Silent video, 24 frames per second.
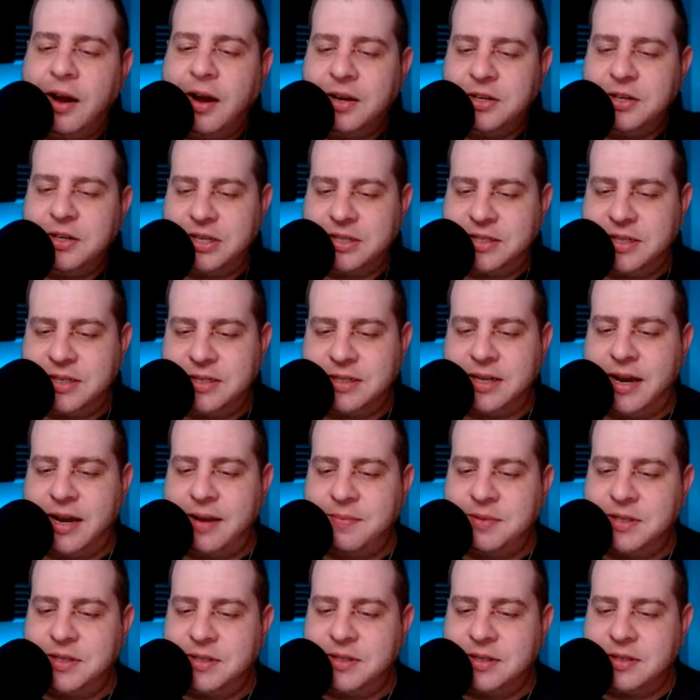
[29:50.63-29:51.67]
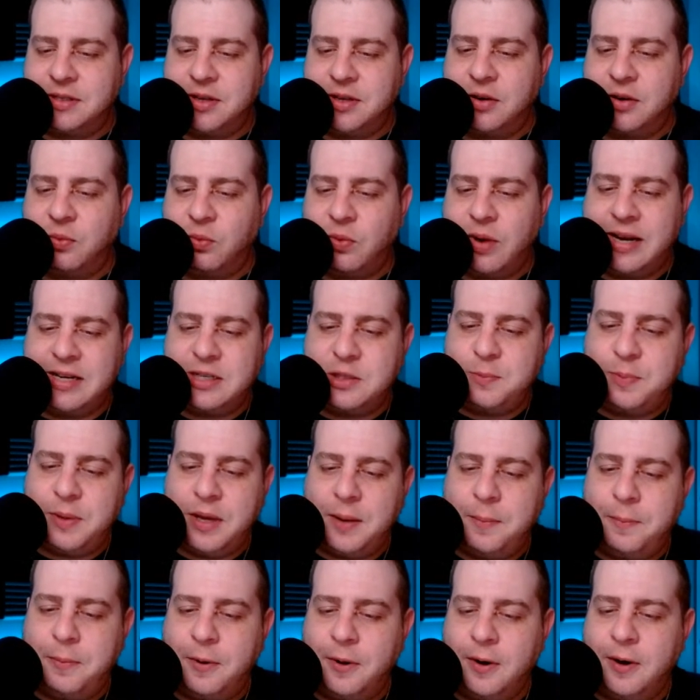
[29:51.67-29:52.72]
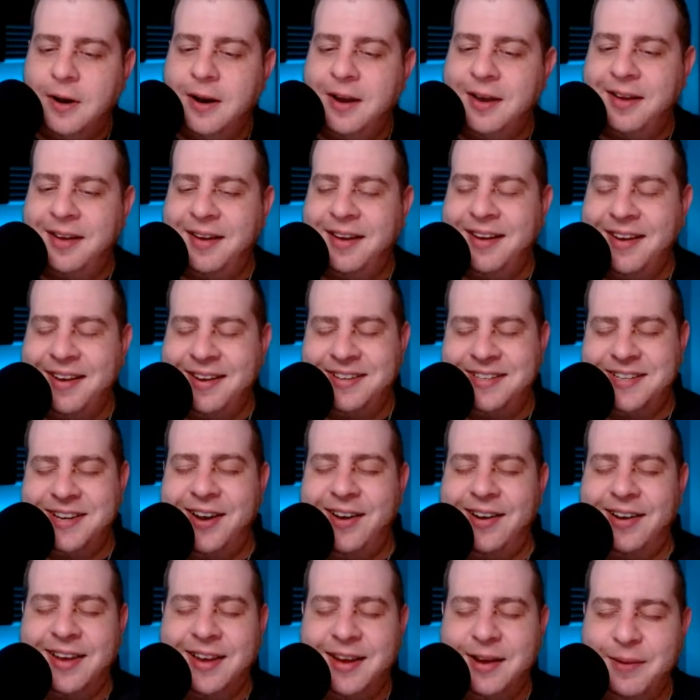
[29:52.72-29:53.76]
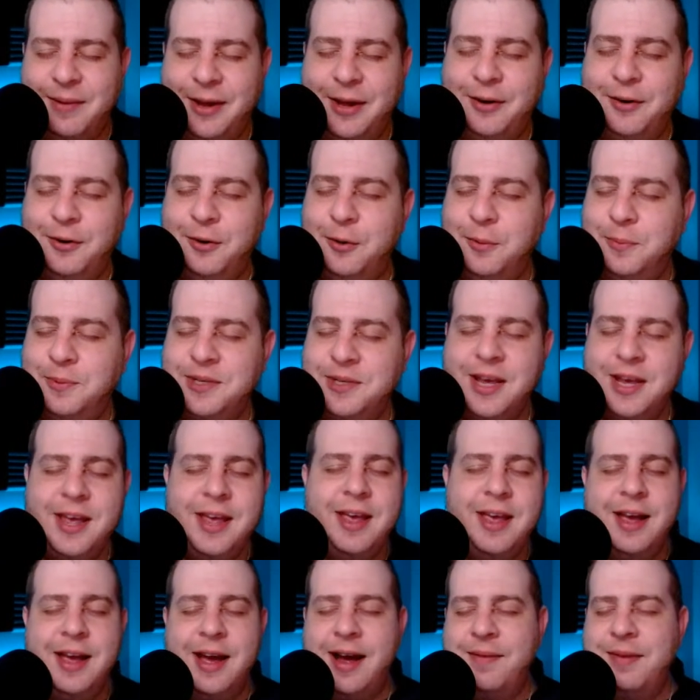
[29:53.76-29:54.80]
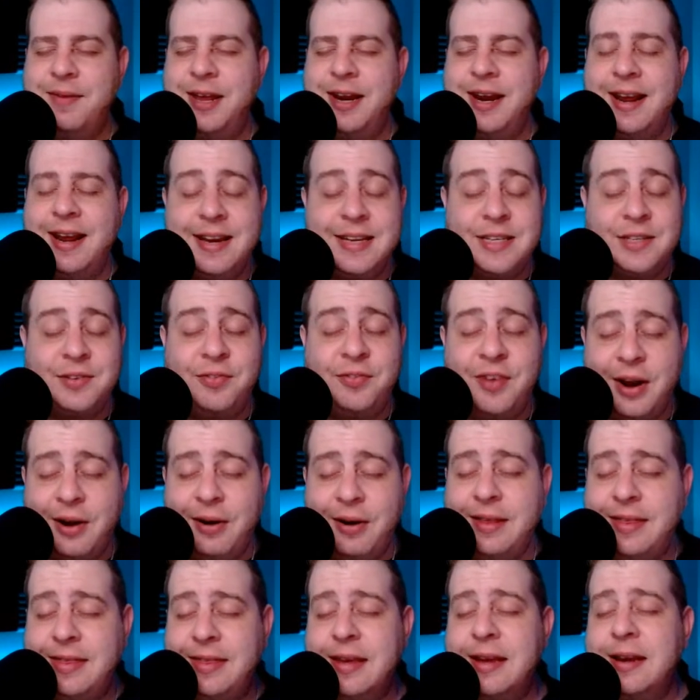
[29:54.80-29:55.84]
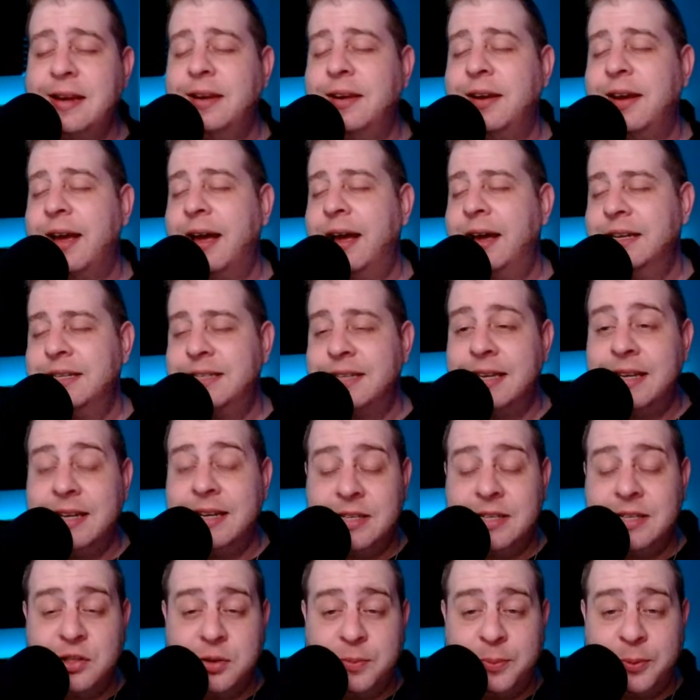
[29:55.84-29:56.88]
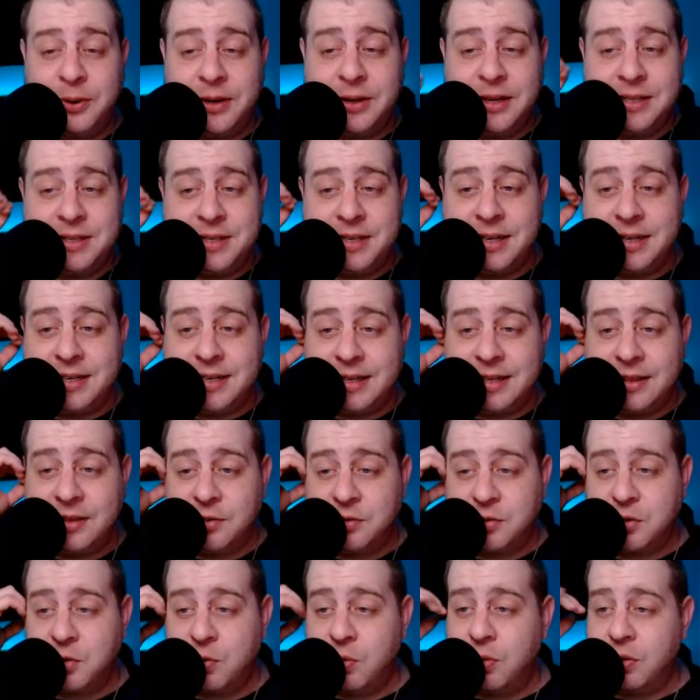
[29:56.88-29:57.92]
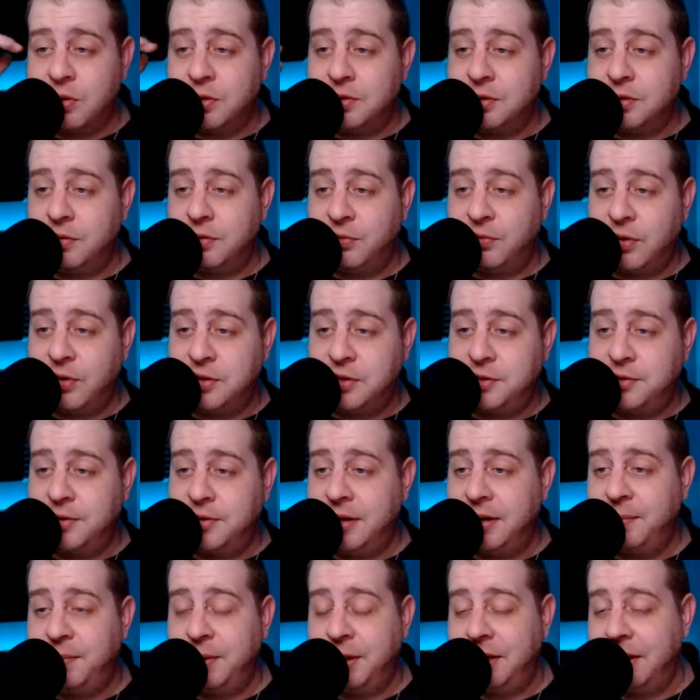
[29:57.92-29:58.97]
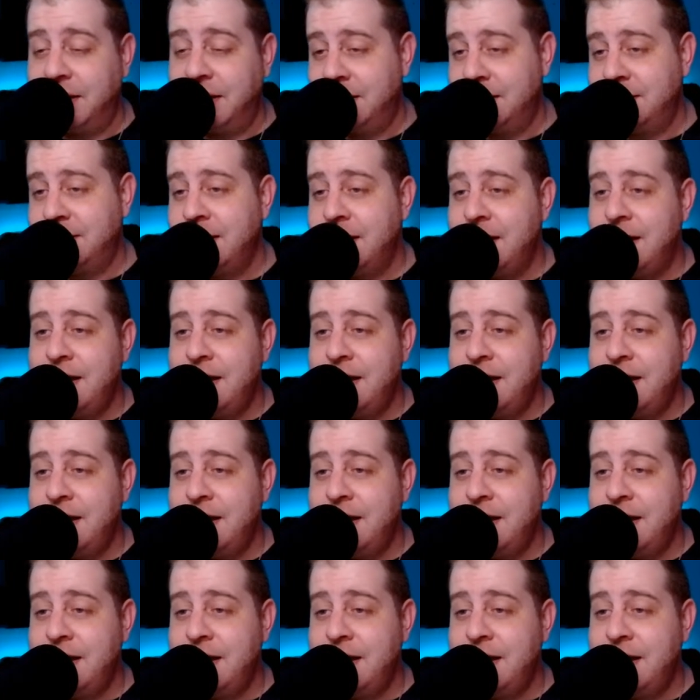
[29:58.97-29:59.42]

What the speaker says: Just in Time says it's on rice paper, talking about hoops. I mean, it is very thin, you guys. It is super easy to ding those corners and frustrating because